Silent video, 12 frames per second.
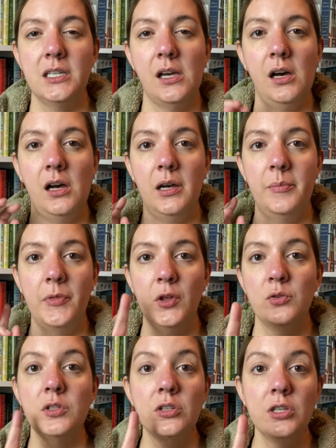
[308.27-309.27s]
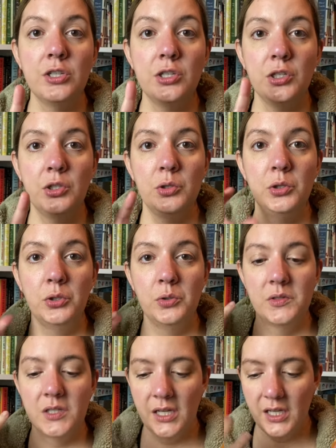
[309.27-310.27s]
those are the two
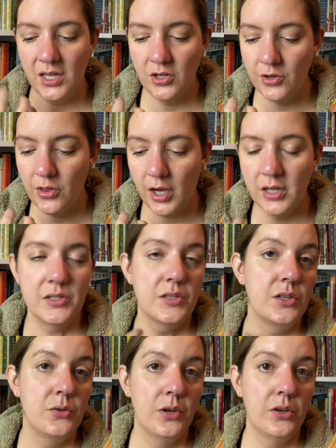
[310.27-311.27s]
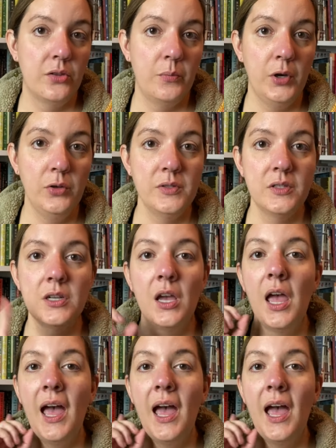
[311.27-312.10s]
whose like inner thoughts you hear the most.